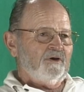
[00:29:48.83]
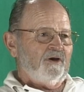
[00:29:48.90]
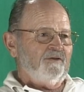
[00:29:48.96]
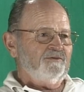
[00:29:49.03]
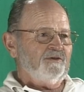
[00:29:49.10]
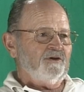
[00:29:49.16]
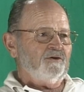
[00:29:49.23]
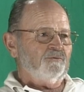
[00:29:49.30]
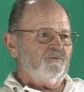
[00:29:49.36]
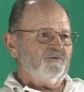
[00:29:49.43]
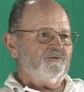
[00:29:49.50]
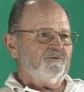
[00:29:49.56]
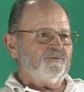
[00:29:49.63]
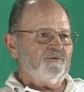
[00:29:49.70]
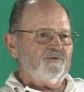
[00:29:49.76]
I think it
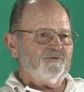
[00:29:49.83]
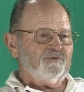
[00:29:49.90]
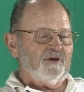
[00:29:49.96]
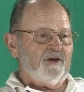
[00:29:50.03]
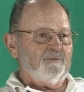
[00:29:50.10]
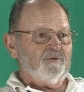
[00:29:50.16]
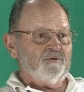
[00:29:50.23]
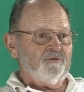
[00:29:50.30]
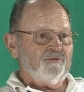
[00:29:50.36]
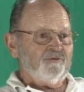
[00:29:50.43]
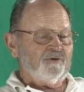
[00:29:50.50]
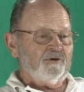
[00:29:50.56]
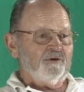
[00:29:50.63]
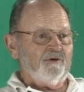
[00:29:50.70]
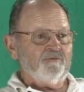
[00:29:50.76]
was the first time that
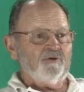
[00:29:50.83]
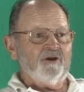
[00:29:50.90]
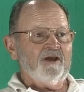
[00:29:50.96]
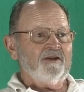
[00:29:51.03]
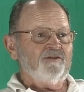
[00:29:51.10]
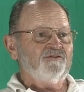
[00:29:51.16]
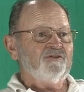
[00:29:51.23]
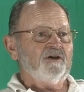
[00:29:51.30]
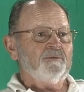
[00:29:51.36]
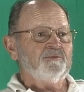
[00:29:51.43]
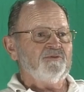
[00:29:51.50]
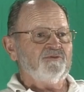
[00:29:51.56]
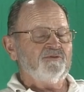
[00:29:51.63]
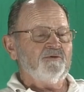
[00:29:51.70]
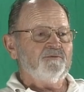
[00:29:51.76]
Leuzinger ever had a
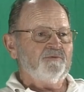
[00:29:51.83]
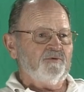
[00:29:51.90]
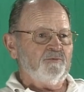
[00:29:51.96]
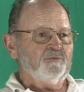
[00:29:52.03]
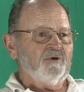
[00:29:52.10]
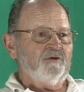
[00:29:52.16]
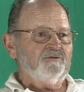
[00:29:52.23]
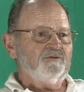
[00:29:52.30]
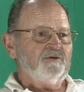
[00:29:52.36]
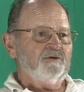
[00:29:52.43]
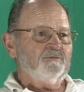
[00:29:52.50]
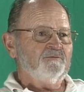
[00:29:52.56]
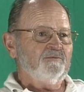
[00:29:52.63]
championship football team.